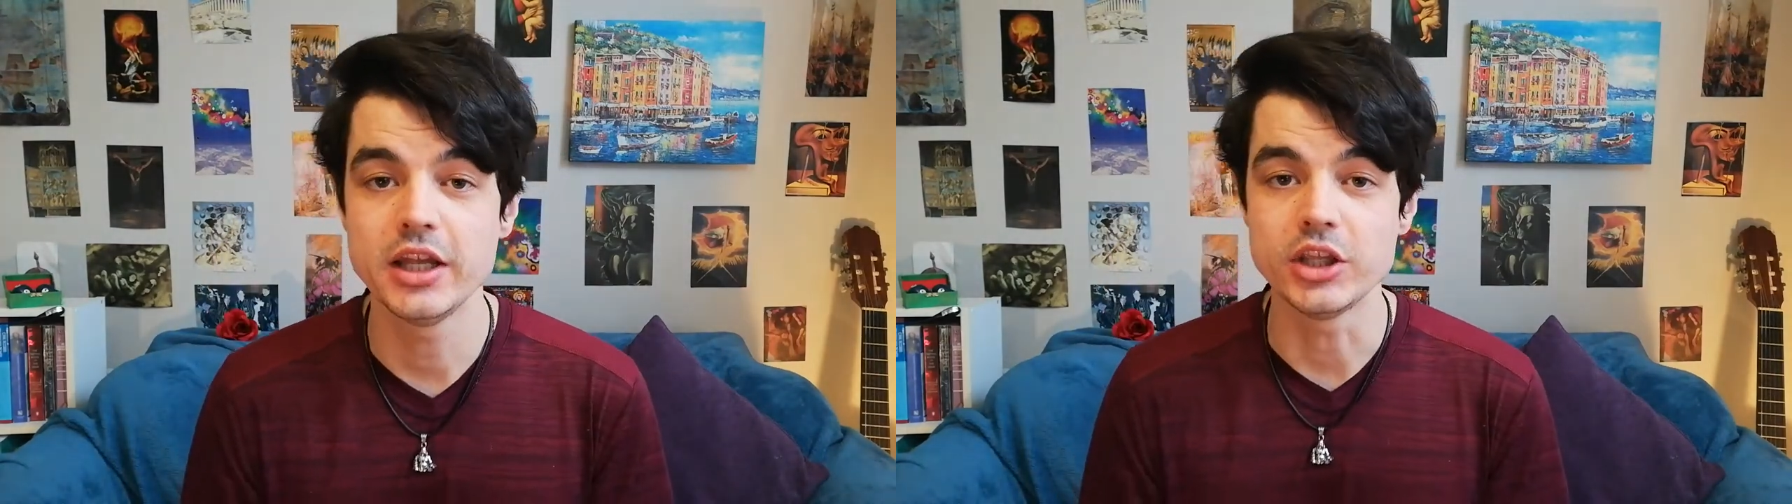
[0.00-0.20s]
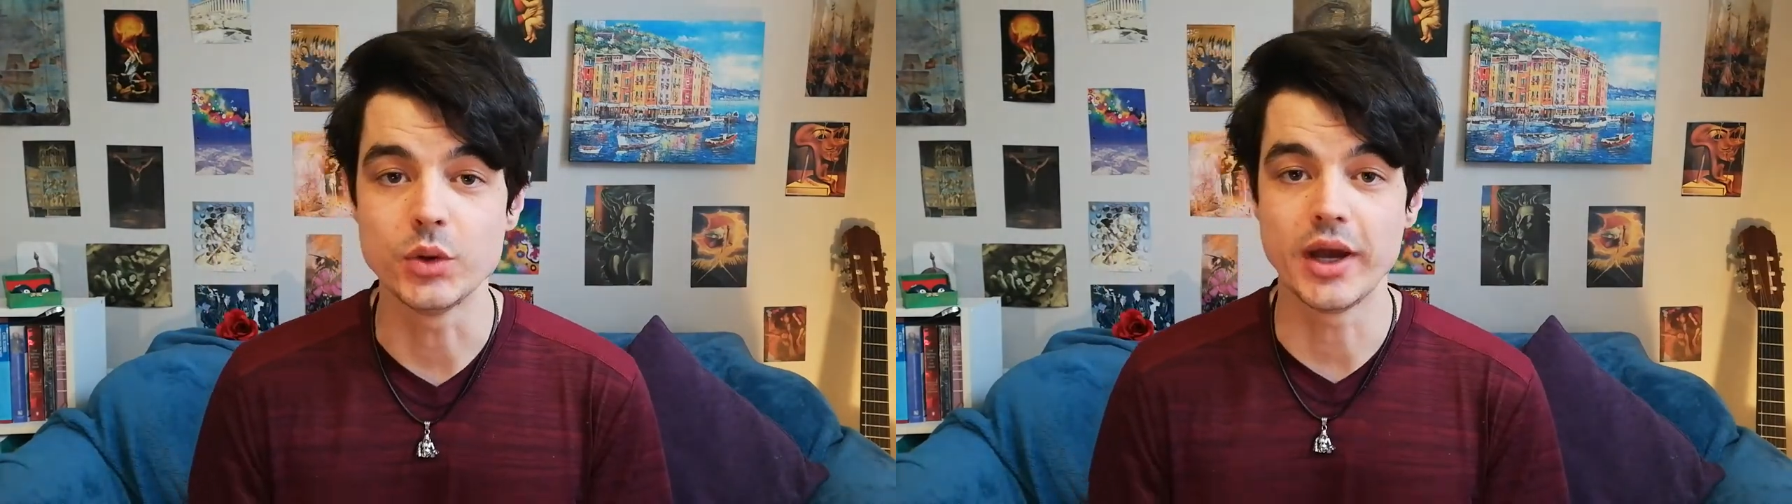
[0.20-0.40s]

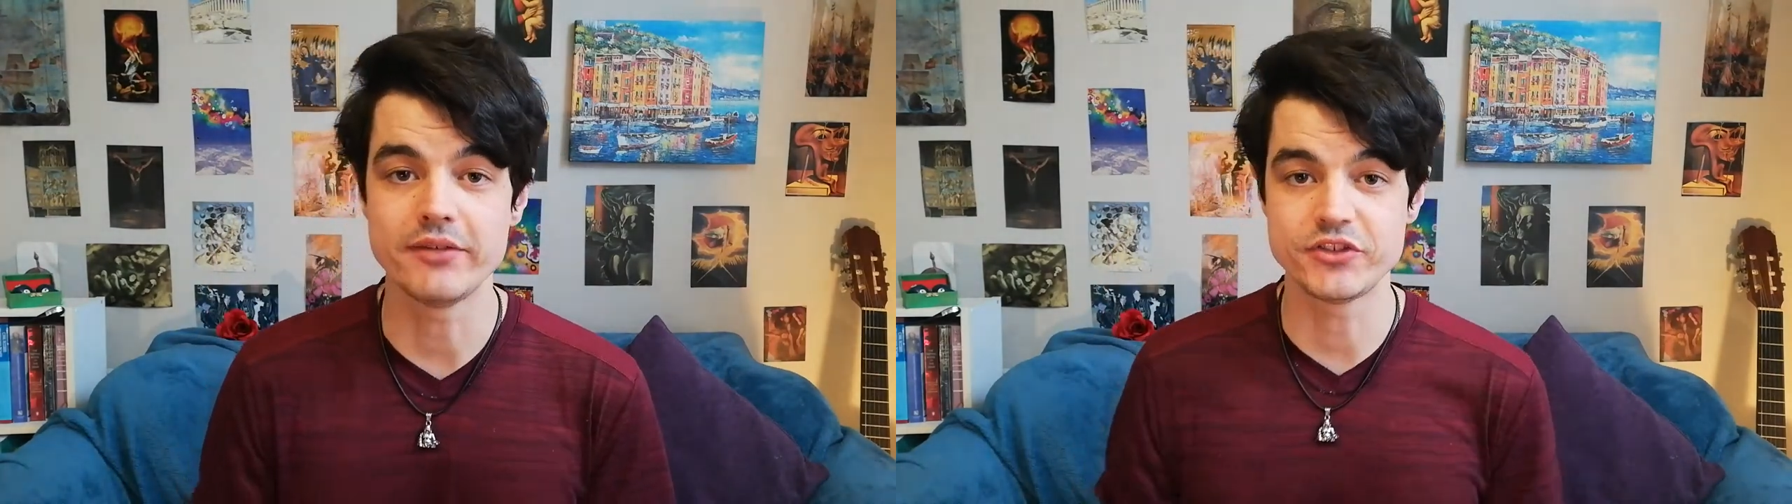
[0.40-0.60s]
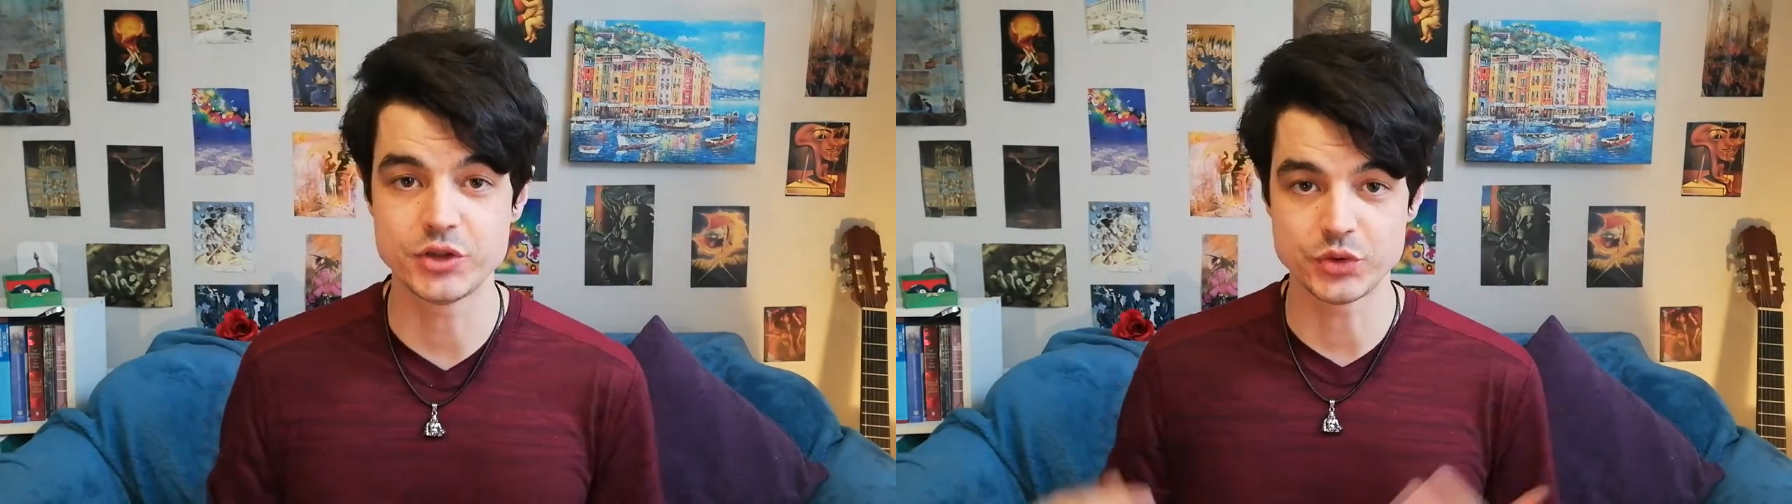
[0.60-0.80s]
you
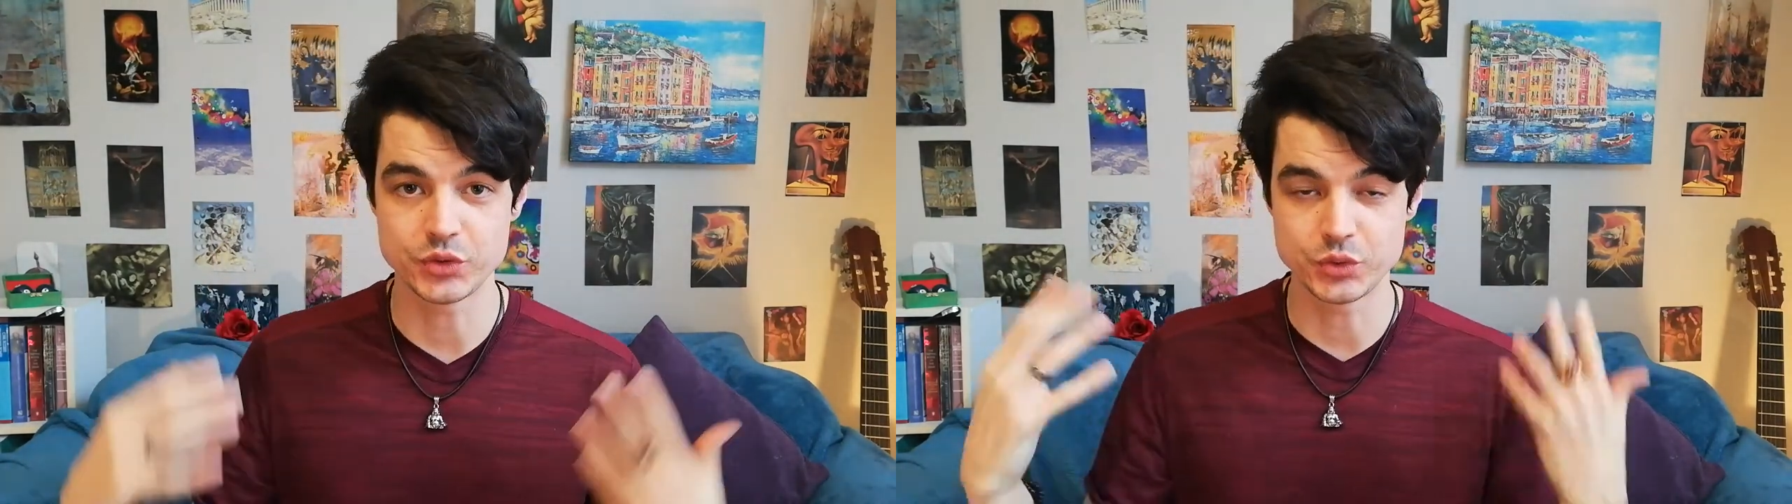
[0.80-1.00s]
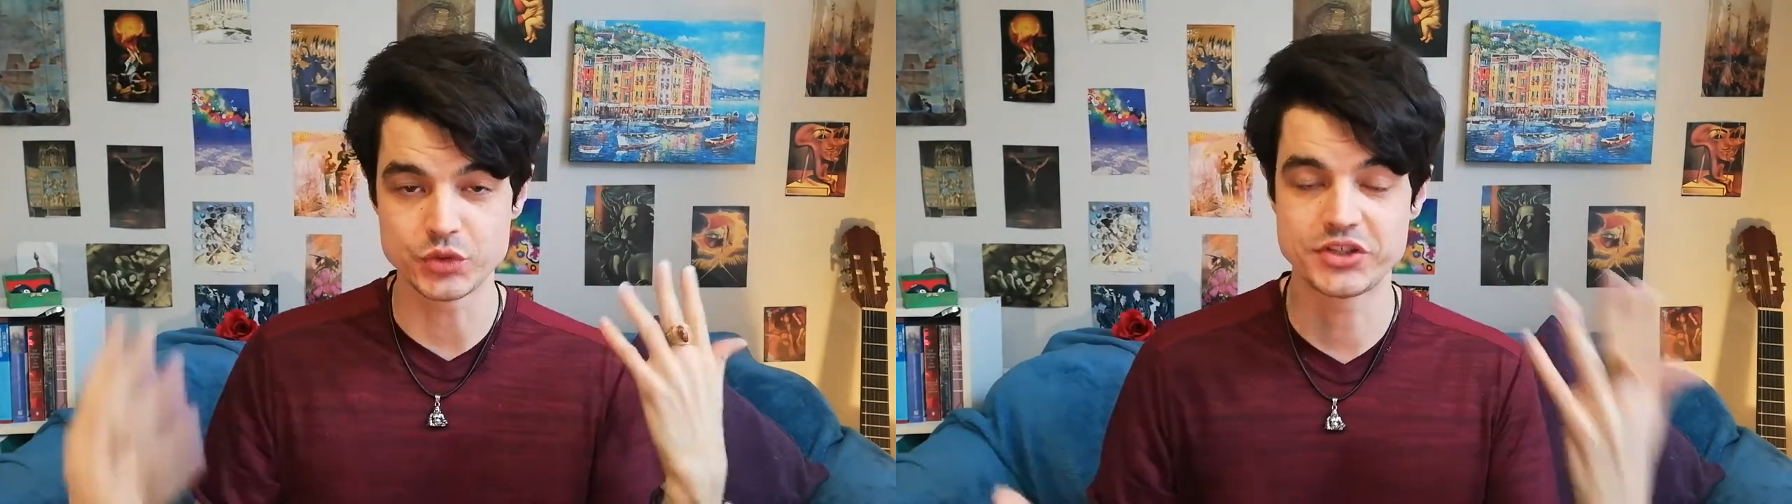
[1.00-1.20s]
have
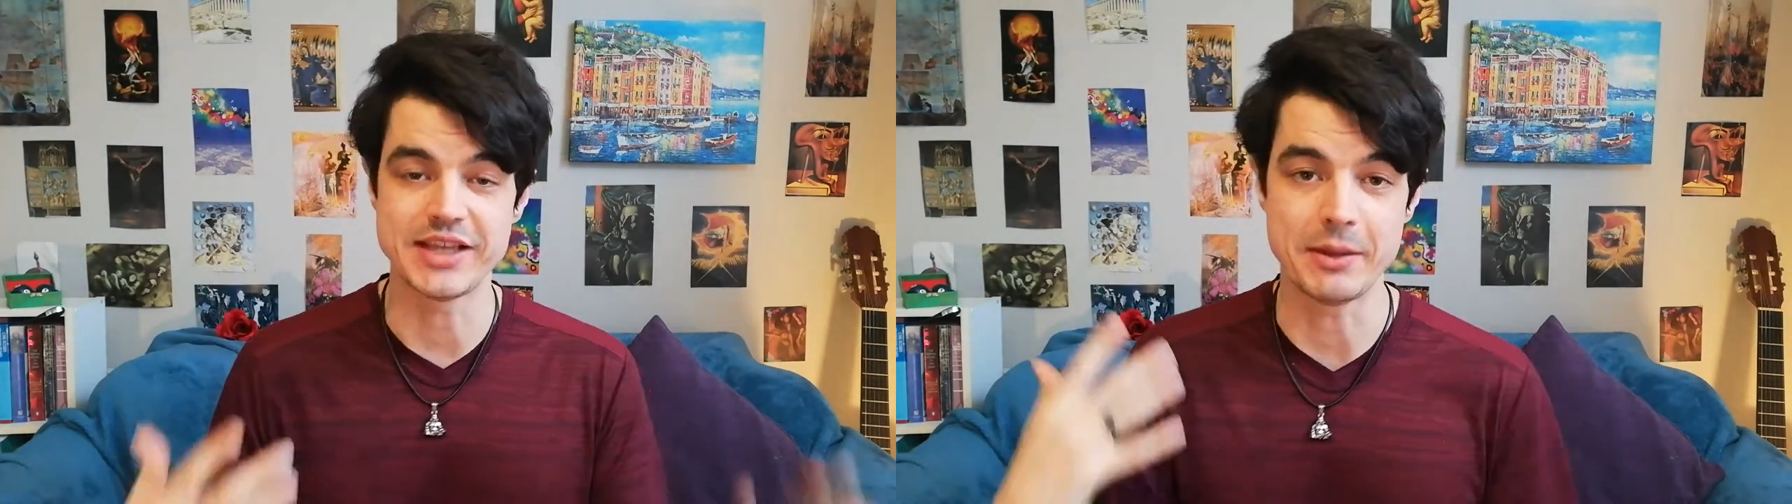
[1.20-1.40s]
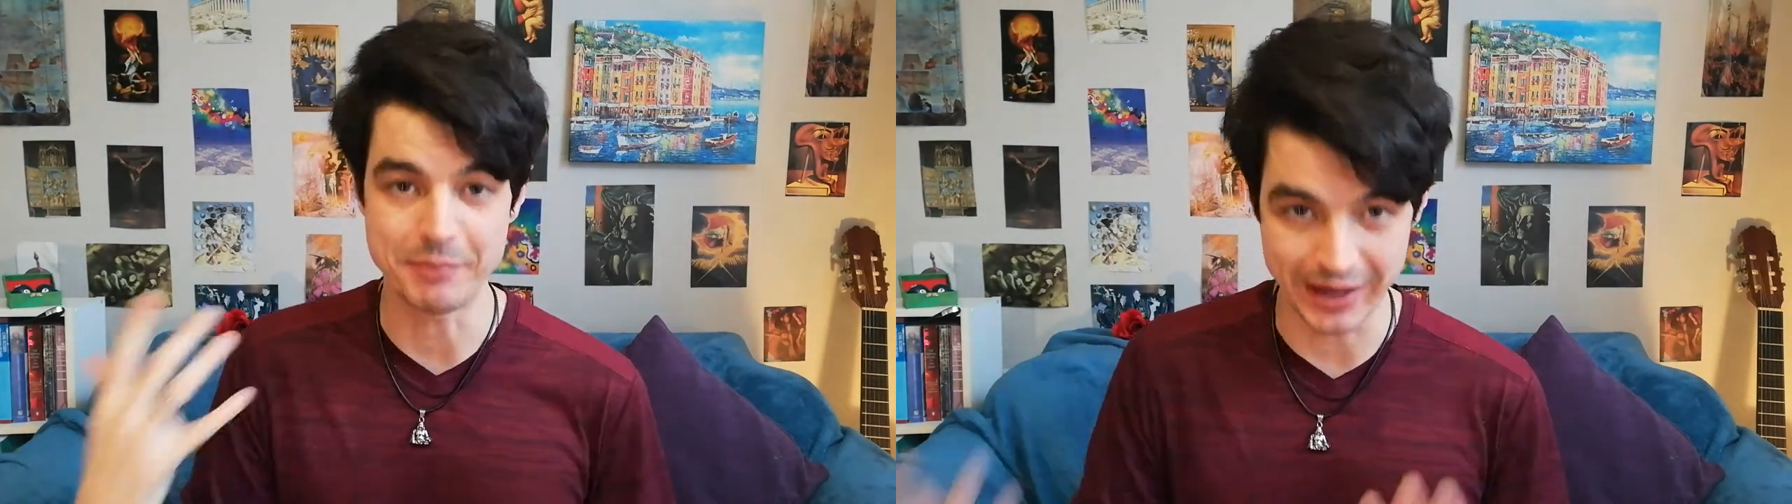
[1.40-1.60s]
to
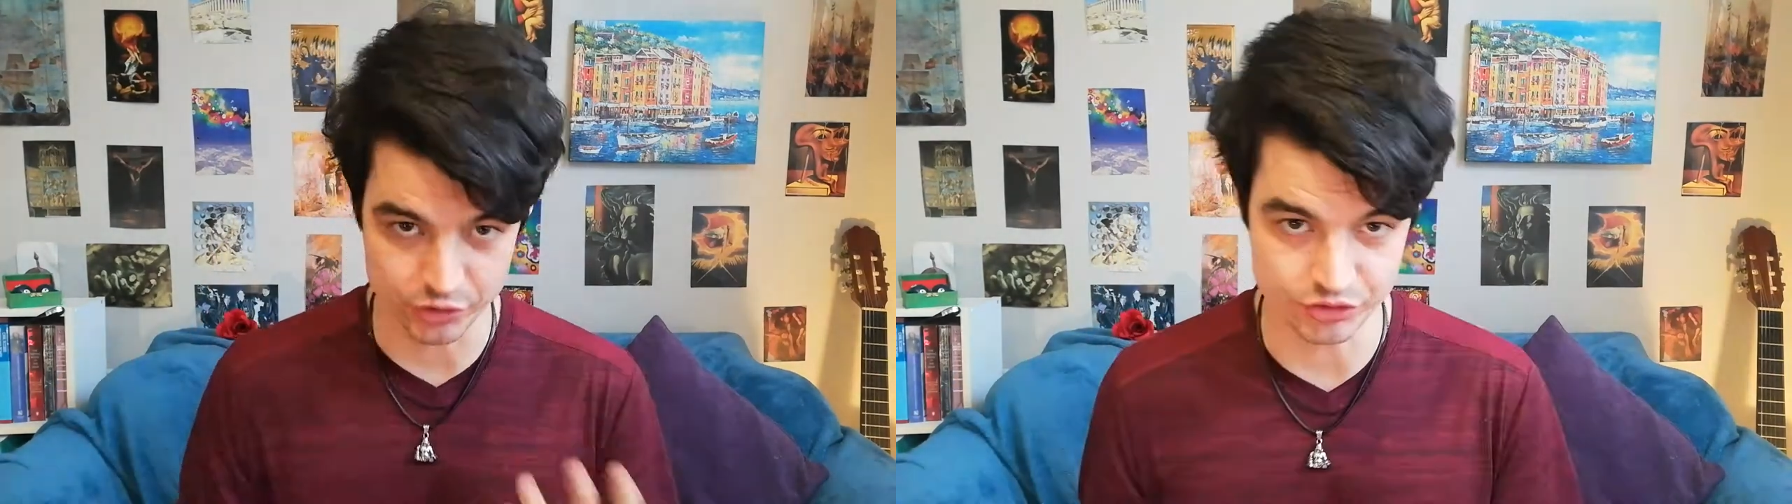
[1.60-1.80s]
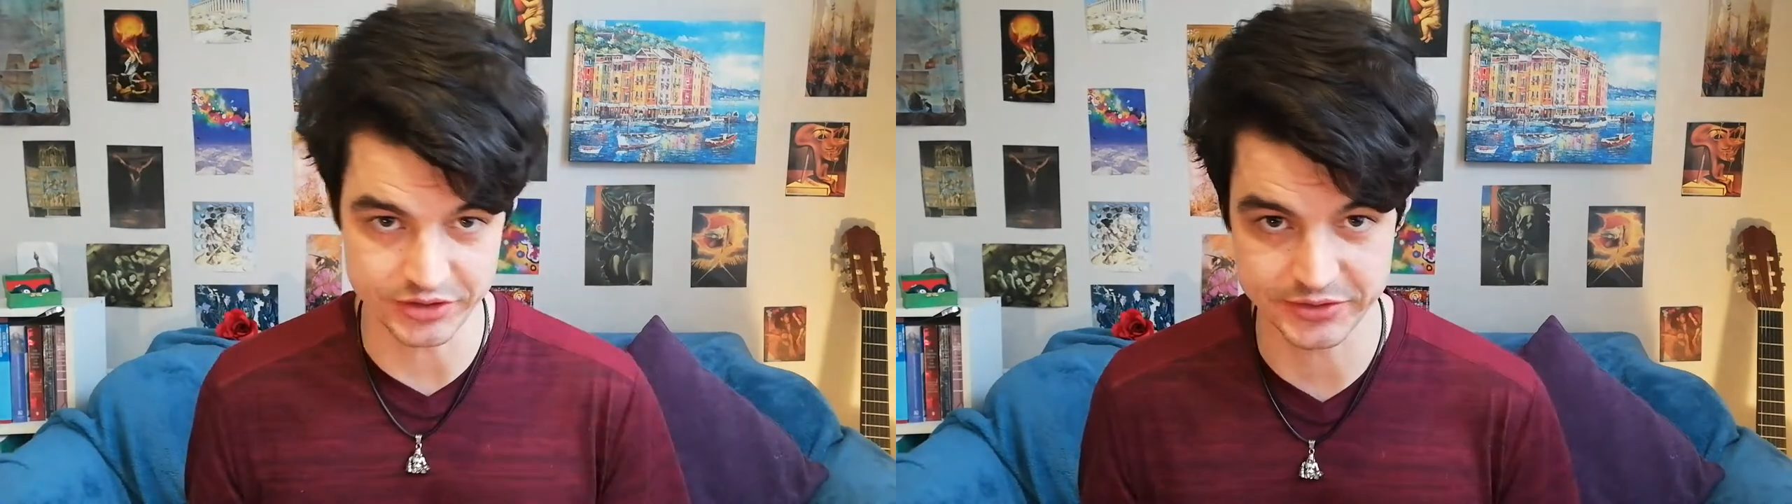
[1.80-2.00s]
set
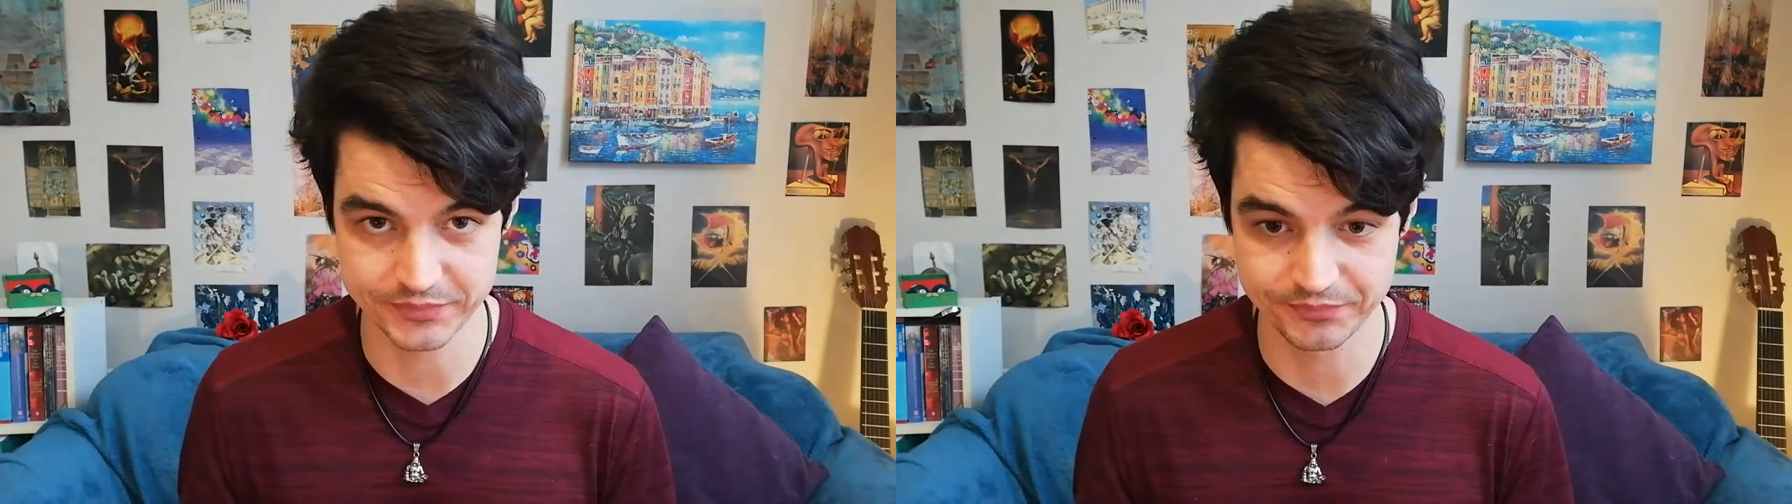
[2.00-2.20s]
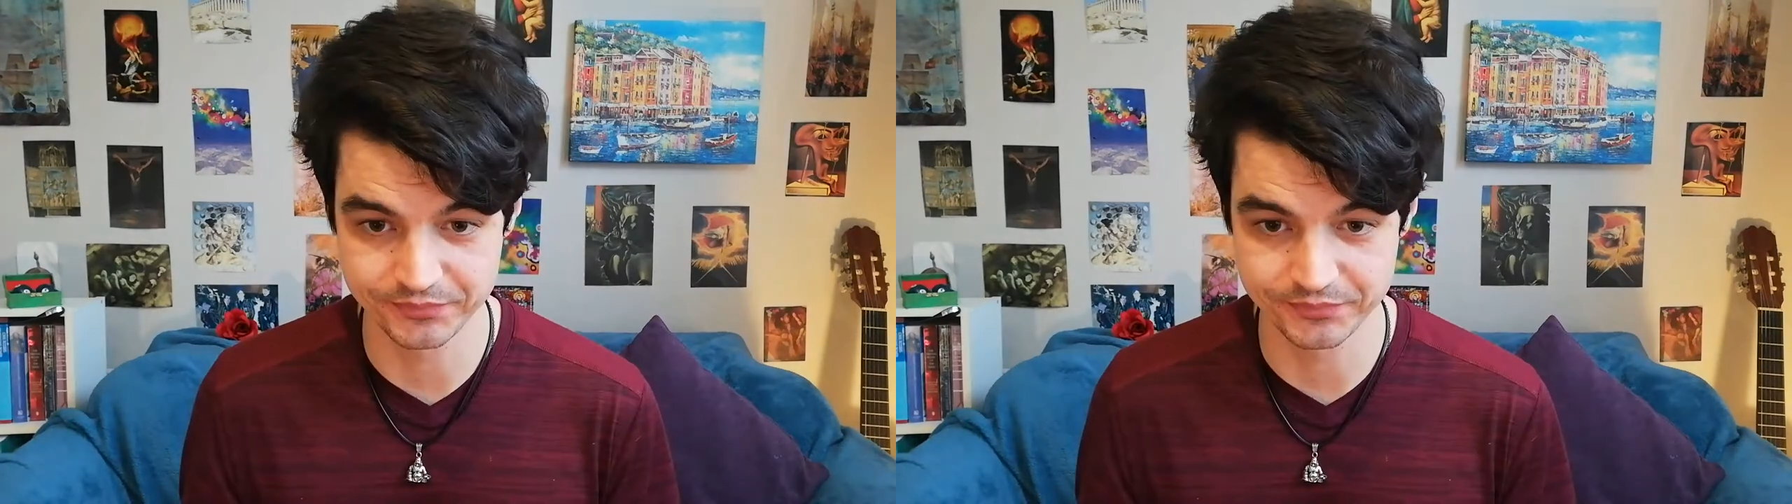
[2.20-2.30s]
boundaries.